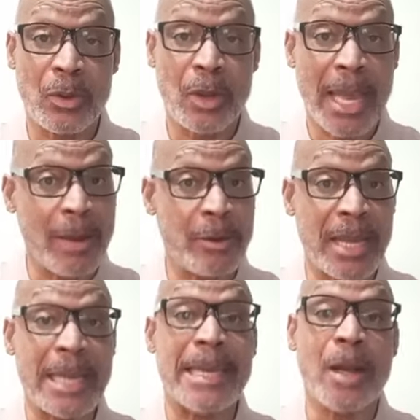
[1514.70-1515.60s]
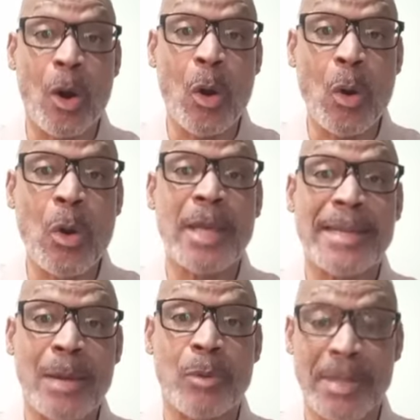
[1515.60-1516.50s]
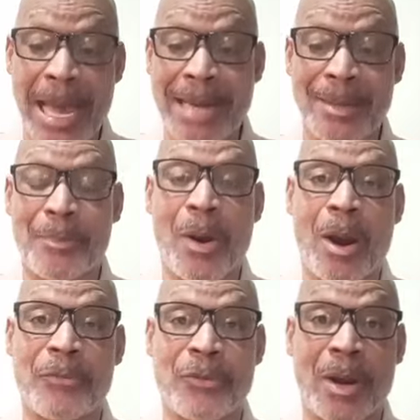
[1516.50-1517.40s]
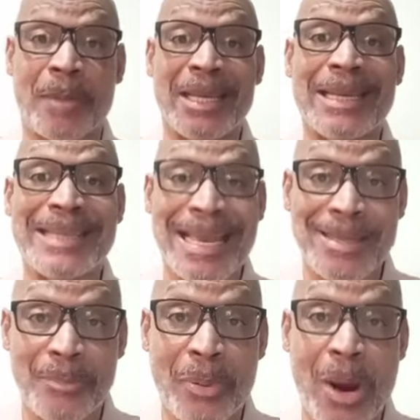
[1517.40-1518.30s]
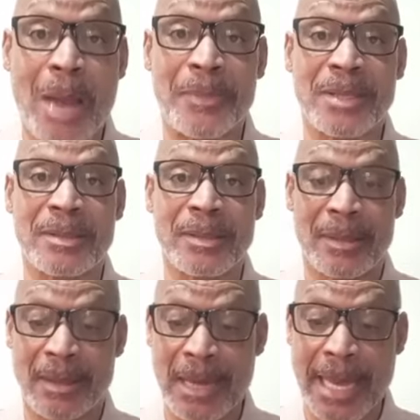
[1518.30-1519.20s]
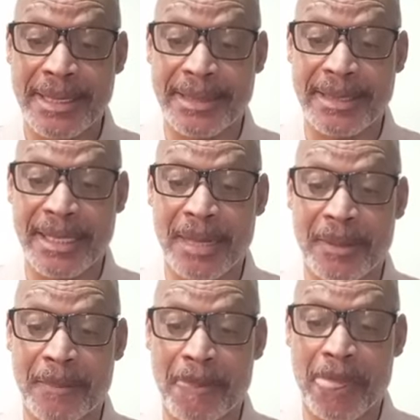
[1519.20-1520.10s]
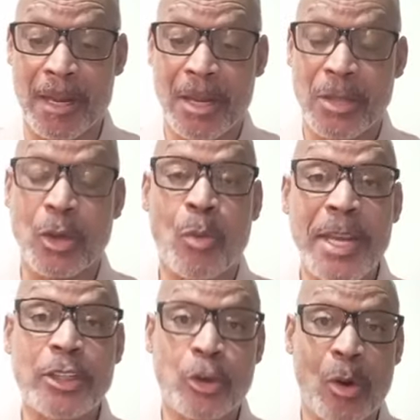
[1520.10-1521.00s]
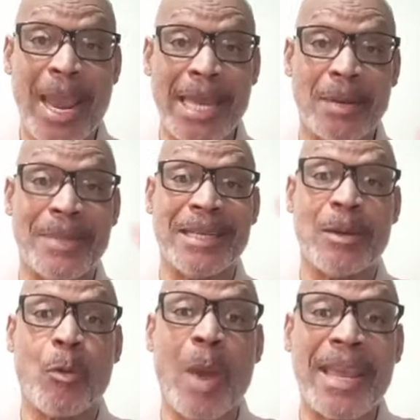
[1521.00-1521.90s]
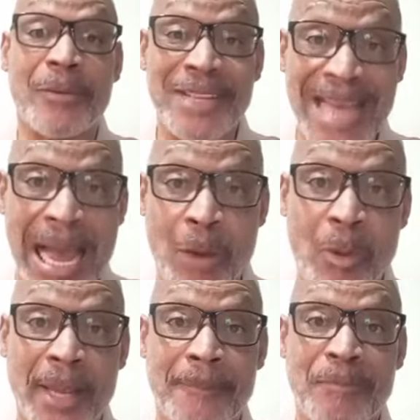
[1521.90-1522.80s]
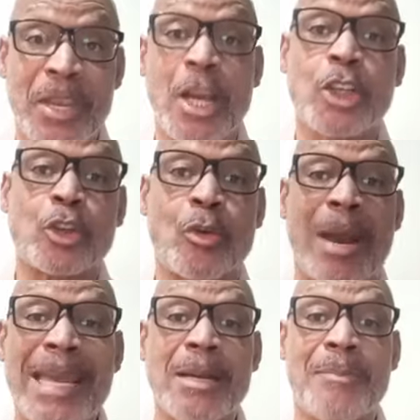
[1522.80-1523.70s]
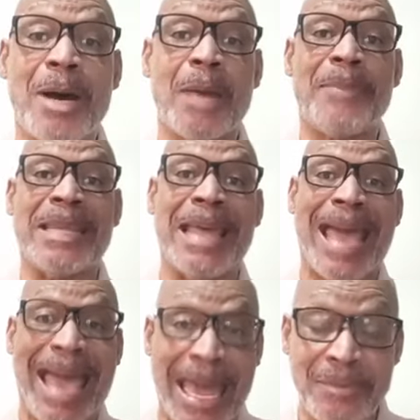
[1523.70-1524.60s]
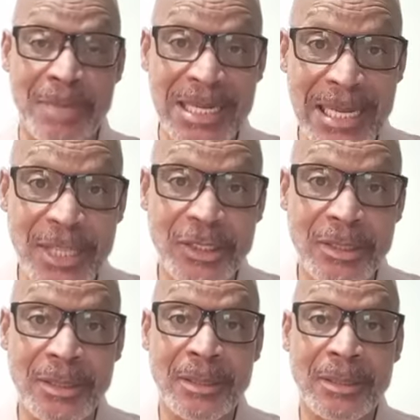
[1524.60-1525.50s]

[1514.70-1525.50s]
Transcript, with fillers: And when they get old, they will not depart from it. That's a promise, ladies and gentlemen. So we train them in the way of Yahweh. Train them up in the admonition,